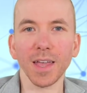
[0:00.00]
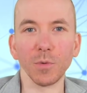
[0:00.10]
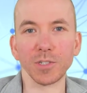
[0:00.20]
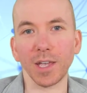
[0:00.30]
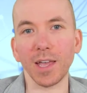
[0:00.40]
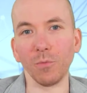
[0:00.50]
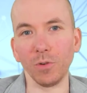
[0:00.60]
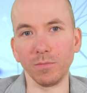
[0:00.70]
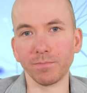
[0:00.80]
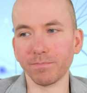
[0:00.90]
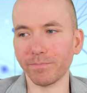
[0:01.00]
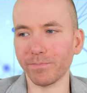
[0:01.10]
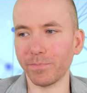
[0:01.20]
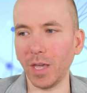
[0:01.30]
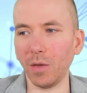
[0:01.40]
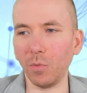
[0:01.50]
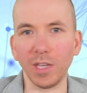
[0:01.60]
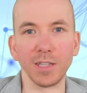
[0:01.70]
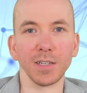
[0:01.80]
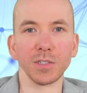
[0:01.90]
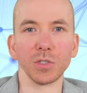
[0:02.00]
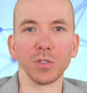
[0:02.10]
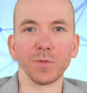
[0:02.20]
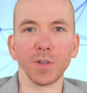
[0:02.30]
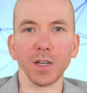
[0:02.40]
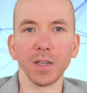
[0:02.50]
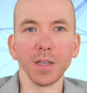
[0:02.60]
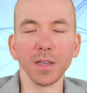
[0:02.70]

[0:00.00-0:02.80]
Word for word: which again would be with the intention of